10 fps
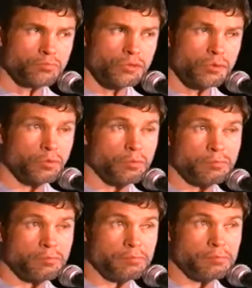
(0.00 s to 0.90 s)
it's only
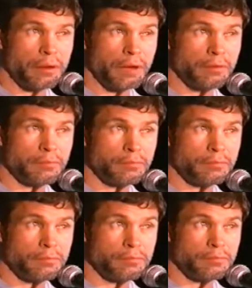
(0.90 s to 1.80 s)
about
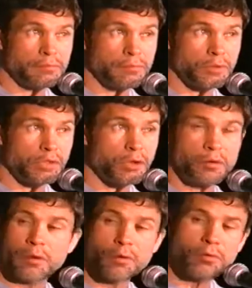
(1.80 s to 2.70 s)
a
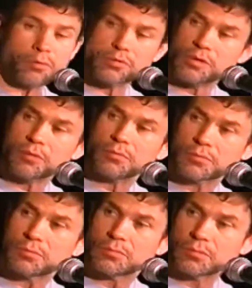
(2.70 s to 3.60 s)
year old or so
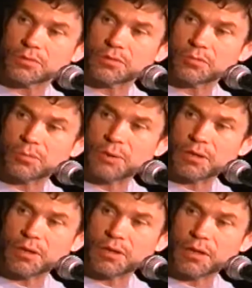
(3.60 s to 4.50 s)
since we
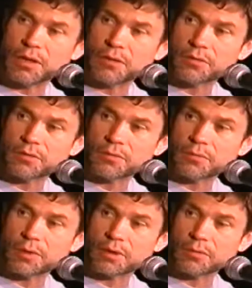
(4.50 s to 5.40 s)
made that last
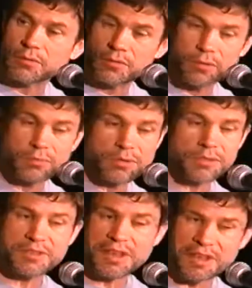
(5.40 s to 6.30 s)
record. So we
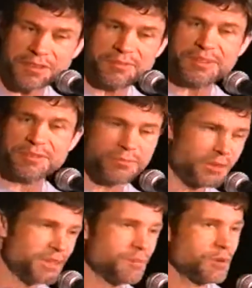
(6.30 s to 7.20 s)

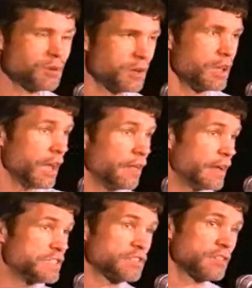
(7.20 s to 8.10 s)
keep going, and
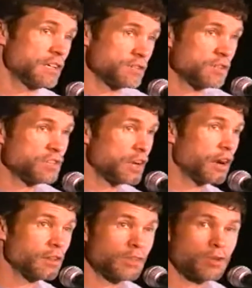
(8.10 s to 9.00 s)
that's
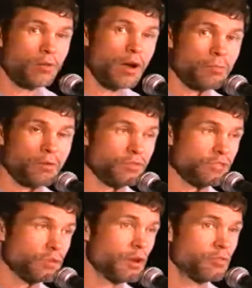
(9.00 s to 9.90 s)
entirely cooperative.
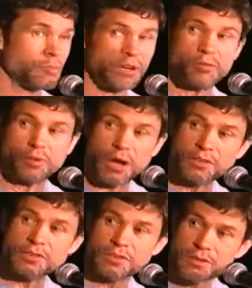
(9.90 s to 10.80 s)
So everybody
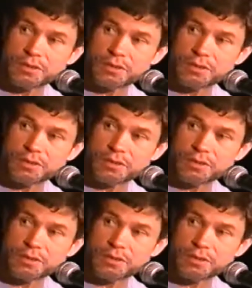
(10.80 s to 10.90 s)
writes,